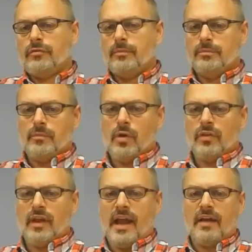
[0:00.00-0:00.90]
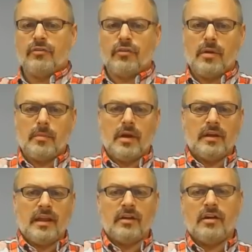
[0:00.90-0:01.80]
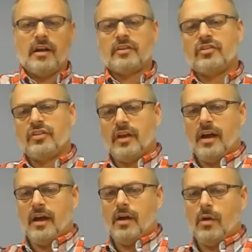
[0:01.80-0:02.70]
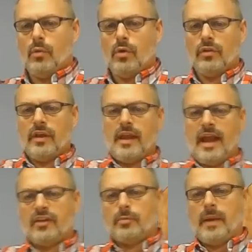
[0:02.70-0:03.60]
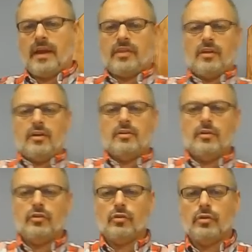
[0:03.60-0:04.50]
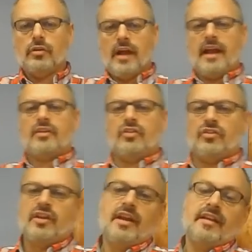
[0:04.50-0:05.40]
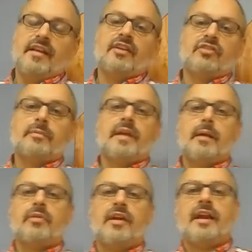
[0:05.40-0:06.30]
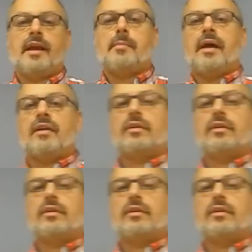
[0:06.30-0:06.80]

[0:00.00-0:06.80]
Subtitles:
Will the axe from Nanorox, will the axe path include dual axes? That's something I'm thinking about.